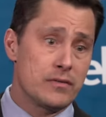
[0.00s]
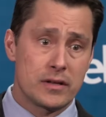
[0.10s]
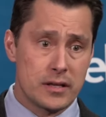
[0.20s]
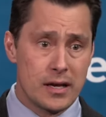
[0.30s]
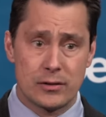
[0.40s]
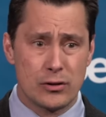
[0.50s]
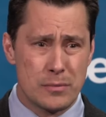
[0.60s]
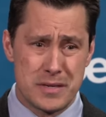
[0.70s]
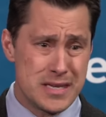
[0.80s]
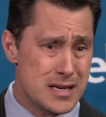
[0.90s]
even tonight, it took
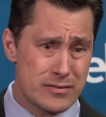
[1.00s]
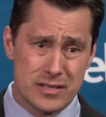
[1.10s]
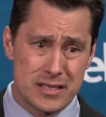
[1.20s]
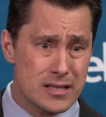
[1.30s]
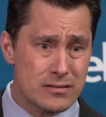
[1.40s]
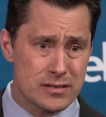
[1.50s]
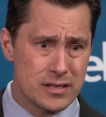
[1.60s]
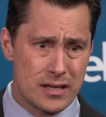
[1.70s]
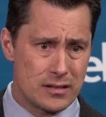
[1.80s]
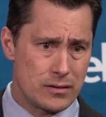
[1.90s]
them years and years
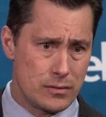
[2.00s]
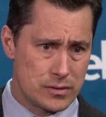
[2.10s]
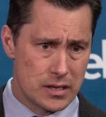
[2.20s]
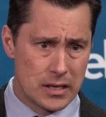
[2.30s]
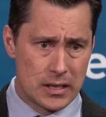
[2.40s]
to get to those,